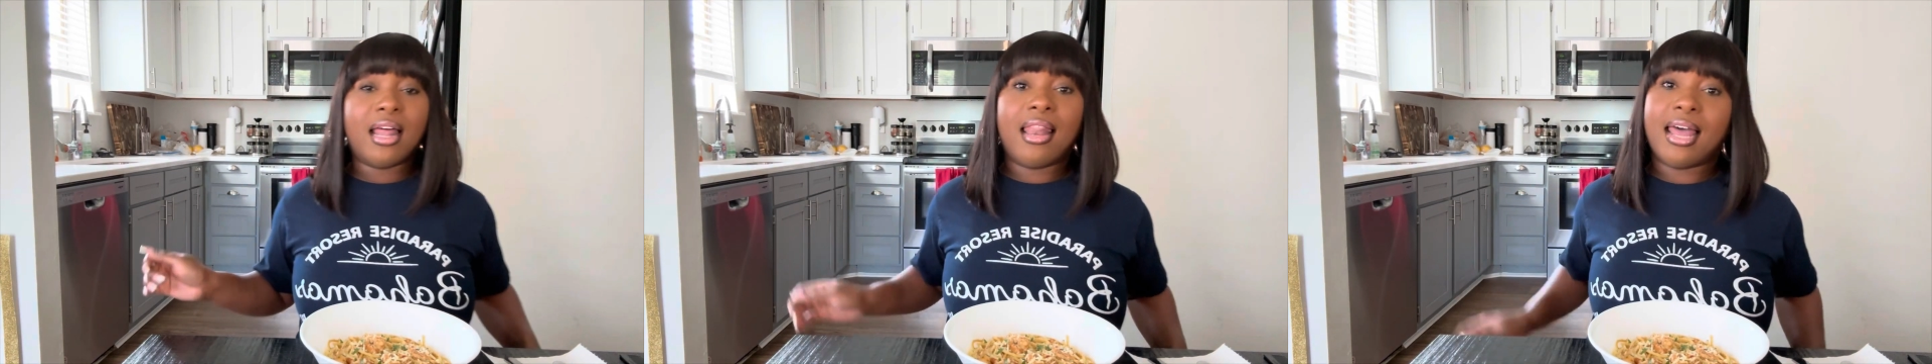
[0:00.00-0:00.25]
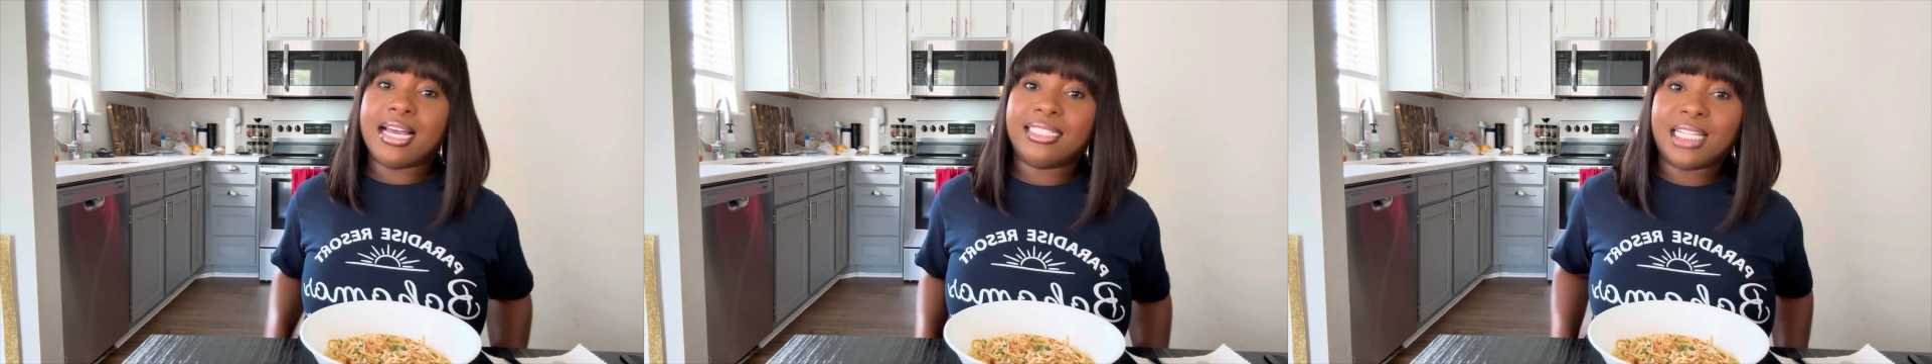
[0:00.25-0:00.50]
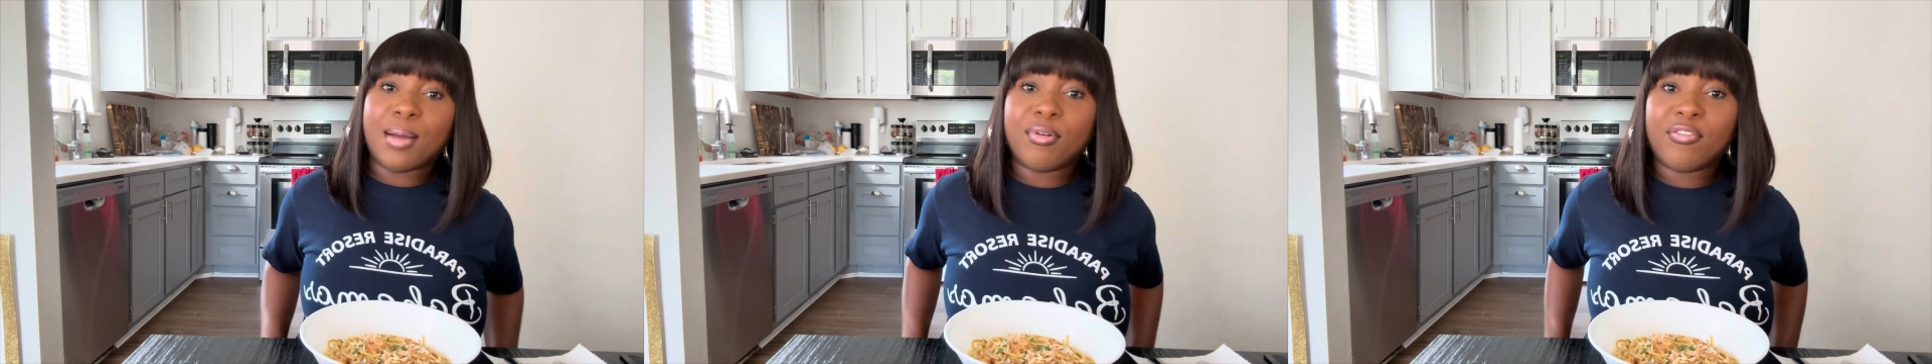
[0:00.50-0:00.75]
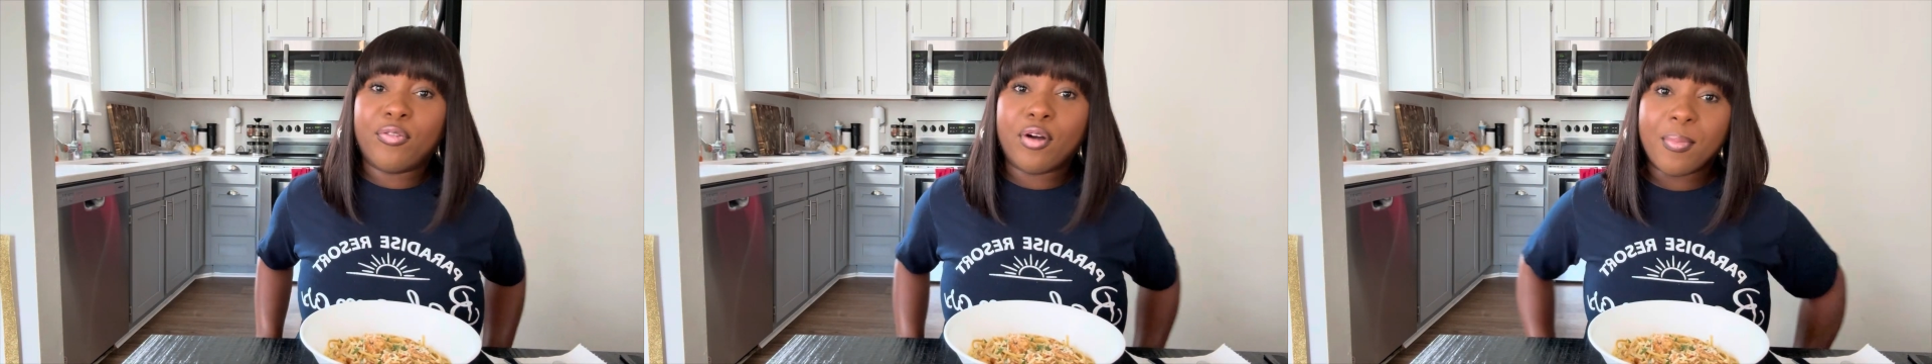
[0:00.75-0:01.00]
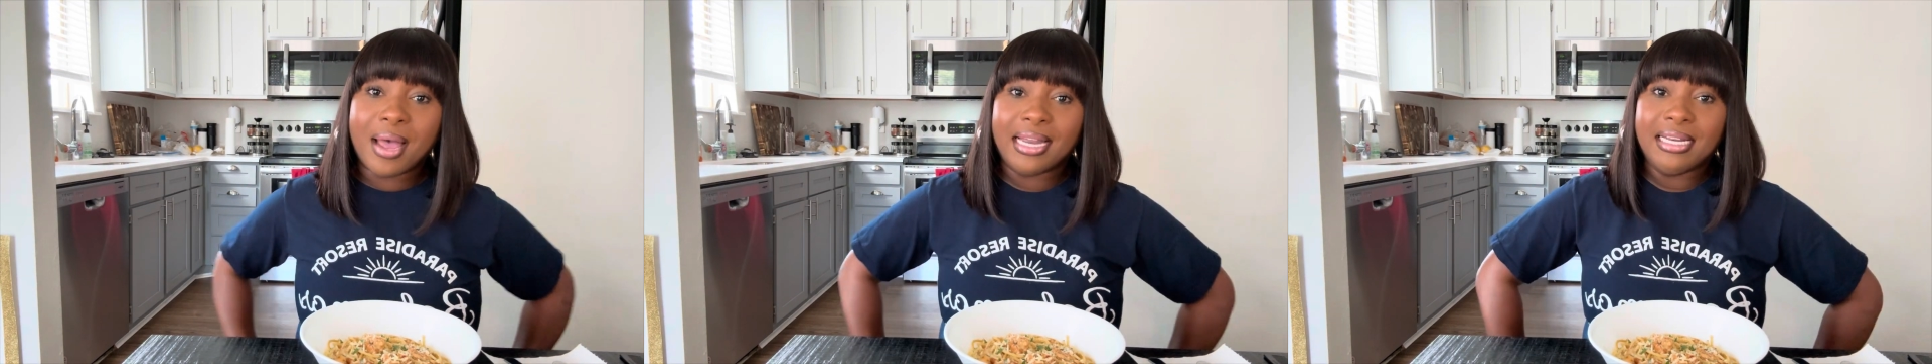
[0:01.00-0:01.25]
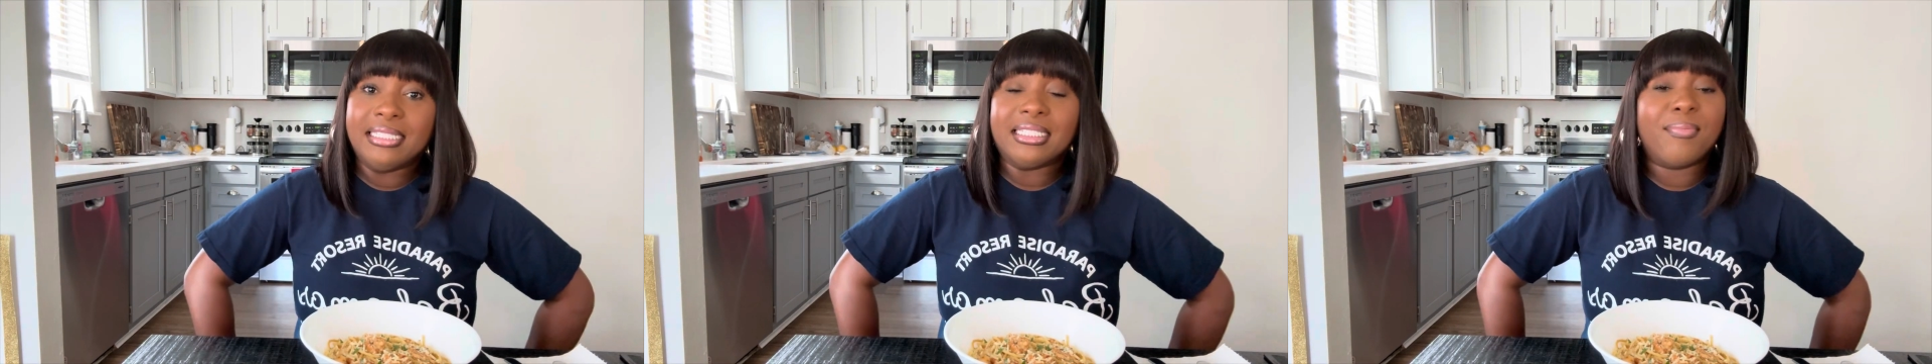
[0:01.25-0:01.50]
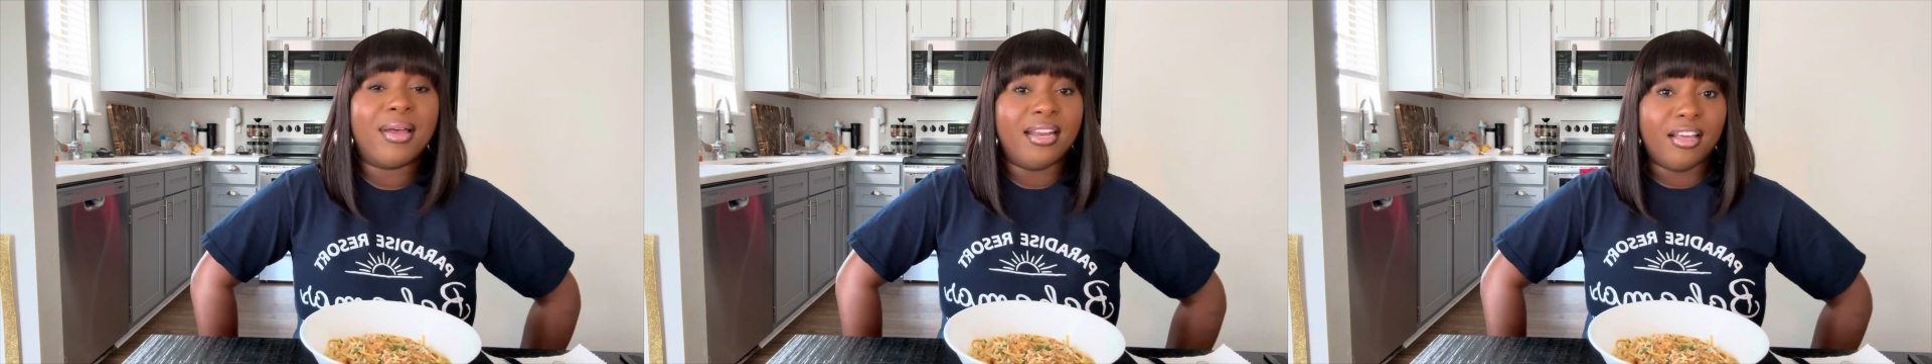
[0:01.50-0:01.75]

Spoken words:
last summer for my niece and my